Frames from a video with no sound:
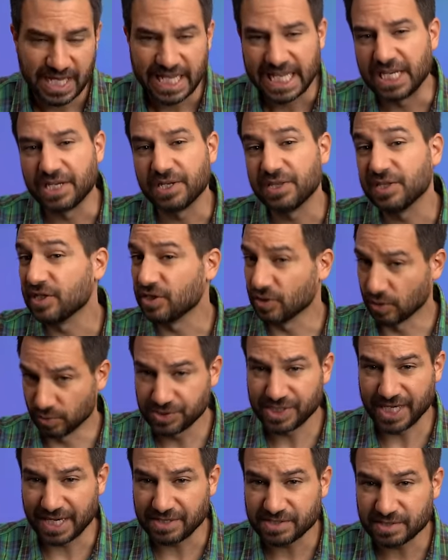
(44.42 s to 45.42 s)
In the Old
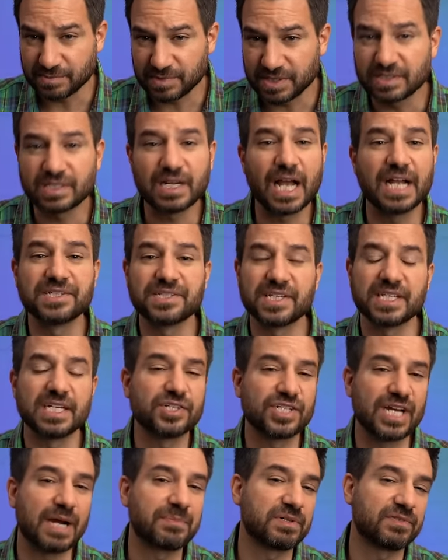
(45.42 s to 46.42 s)
Testament, Isaiah
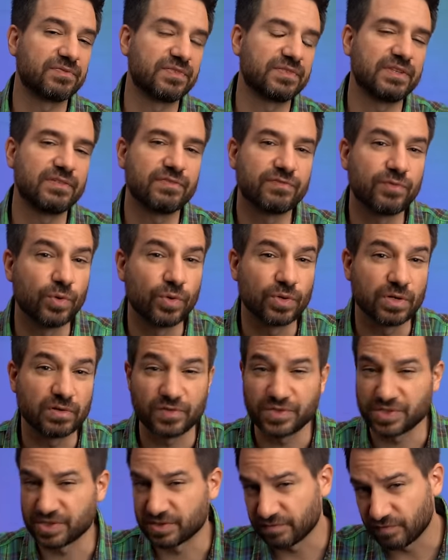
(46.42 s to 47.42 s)
chapter 54,
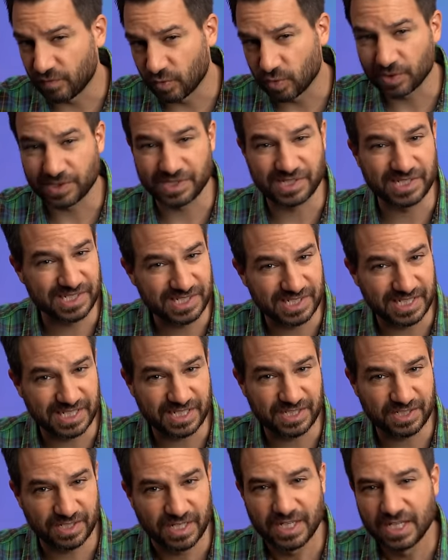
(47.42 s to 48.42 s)
verses 4 and
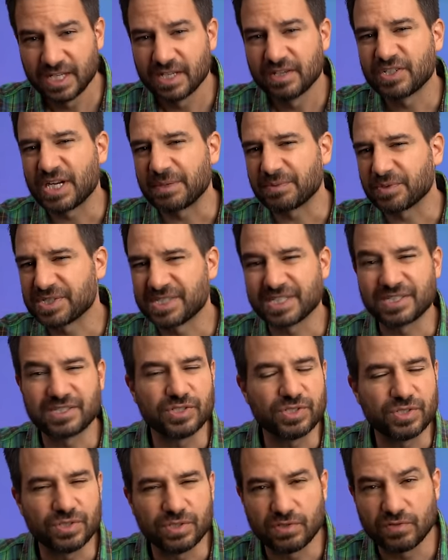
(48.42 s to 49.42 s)
6, chapter
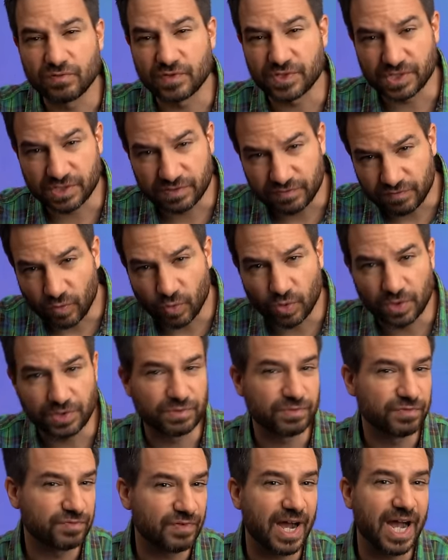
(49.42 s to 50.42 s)
62, verses 4
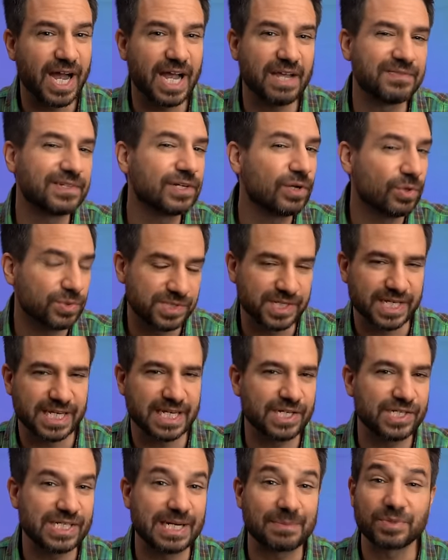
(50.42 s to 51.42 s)
through 5, and
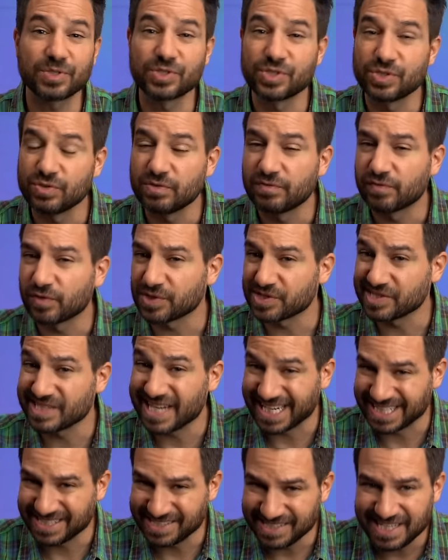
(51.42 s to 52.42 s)
Hosea chapter 2, verse
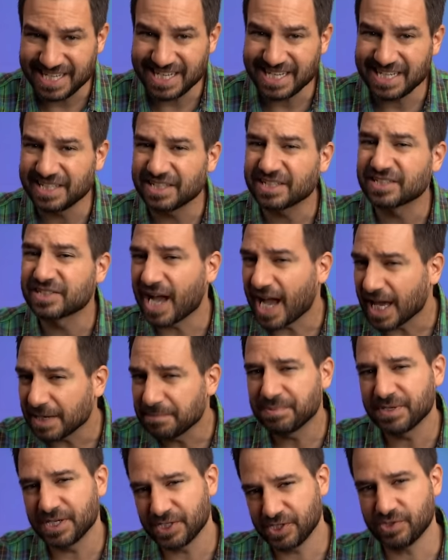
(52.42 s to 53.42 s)
19,
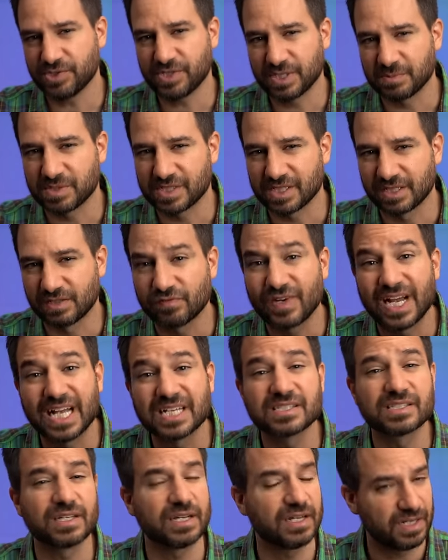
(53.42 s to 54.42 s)
God pictures himself
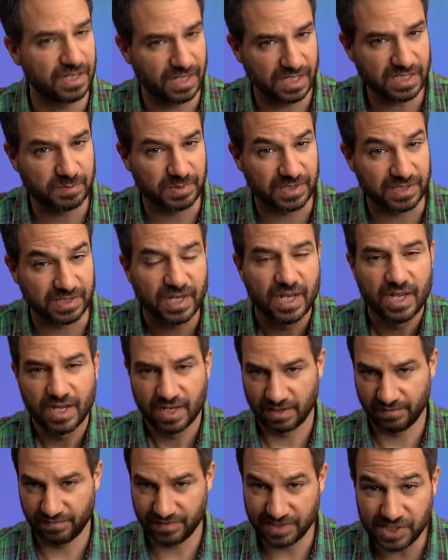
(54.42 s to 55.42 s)
as the husband
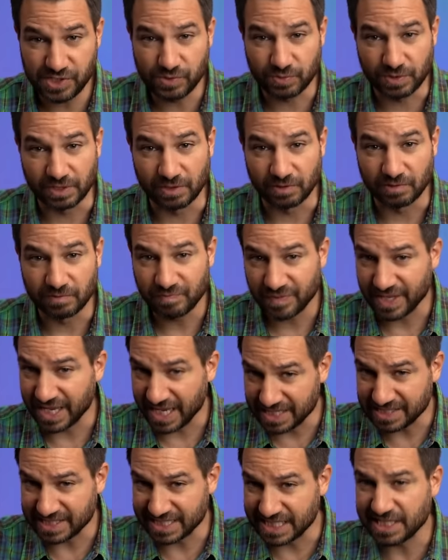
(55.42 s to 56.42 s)
of Israel.
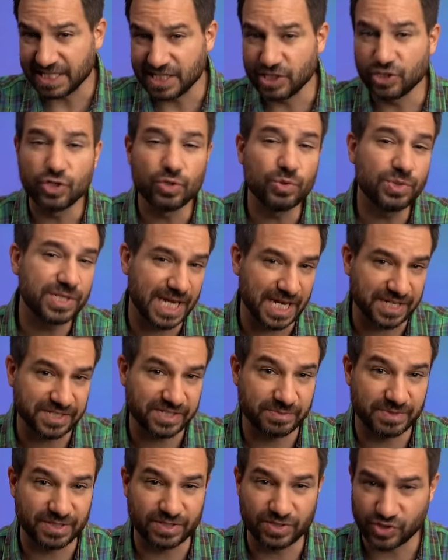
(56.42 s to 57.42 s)
And in the New
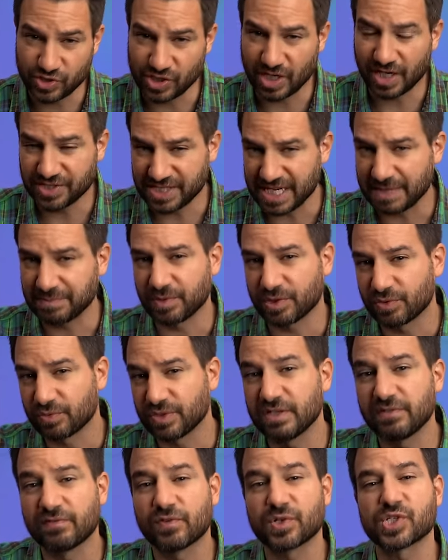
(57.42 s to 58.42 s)
Testament, John chapter
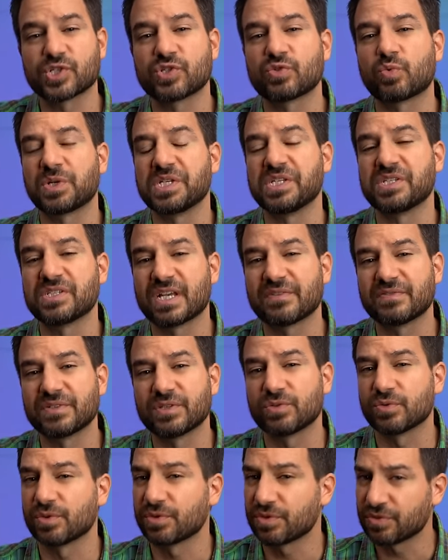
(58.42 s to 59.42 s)
3, verses 27
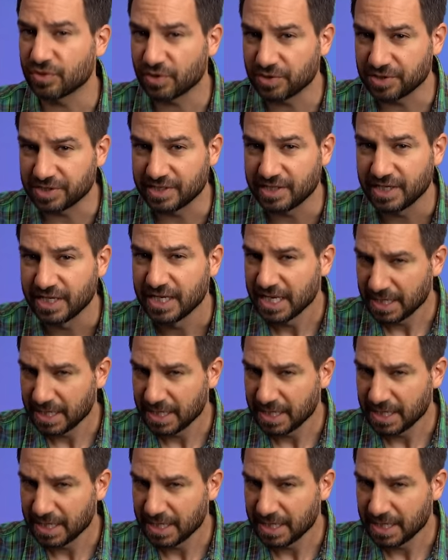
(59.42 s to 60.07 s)
through 30,